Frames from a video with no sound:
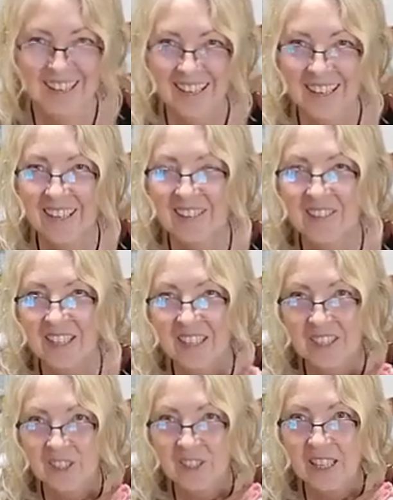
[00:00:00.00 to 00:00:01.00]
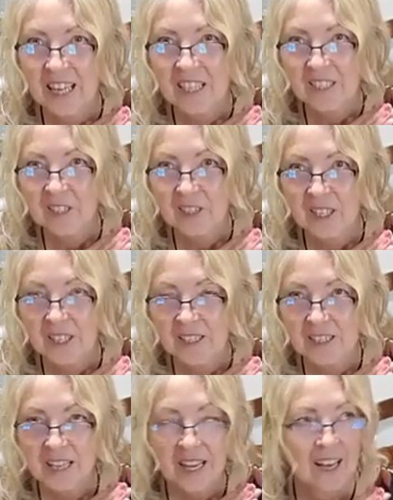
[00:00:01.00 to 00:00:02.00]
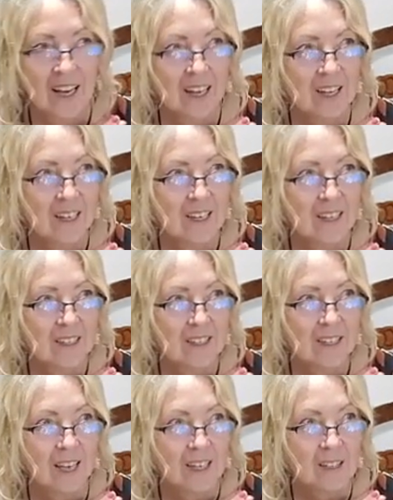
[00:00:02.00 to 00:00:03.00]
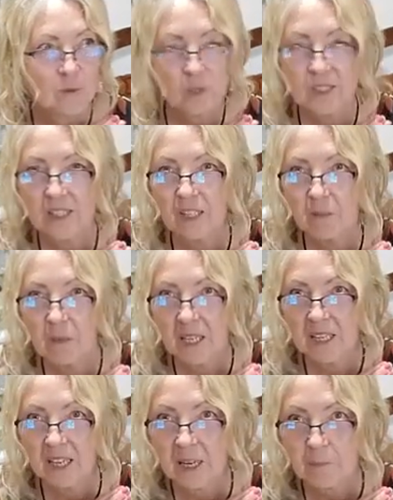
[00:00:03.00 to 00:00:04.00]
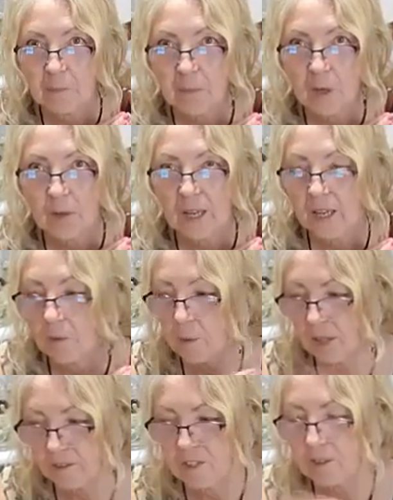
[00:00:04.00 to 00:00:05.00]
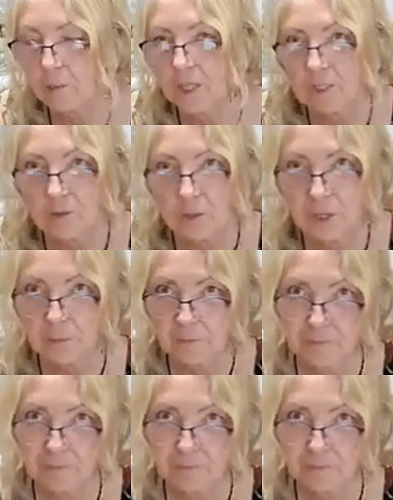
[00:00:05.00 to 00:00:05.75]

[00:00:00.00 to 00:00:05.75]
Oh my gosh, thanks you guys. Yeah, we'll see you Monday. Okay, we'll have a surprise for you.